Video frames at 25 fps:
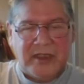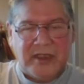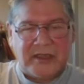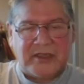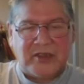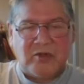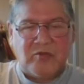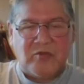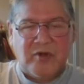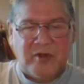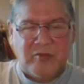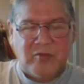It's
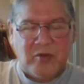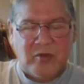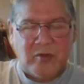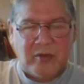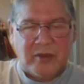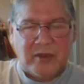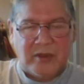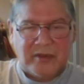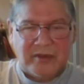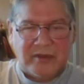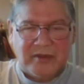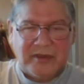a
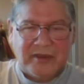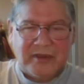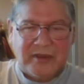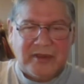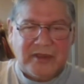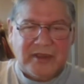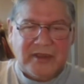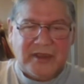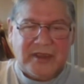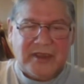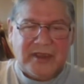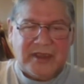wormhole.
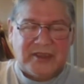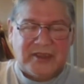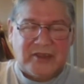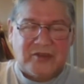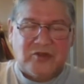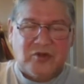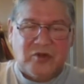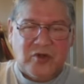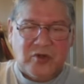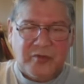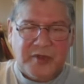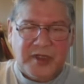It's a
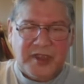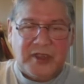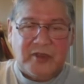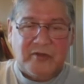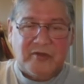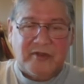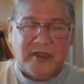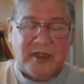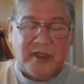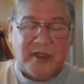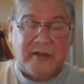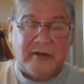doorway
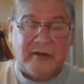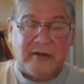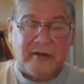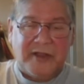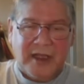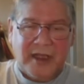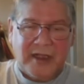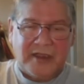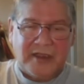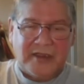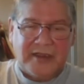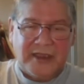to another
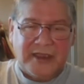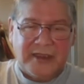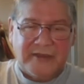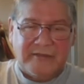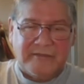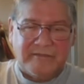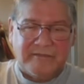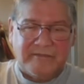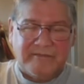reality.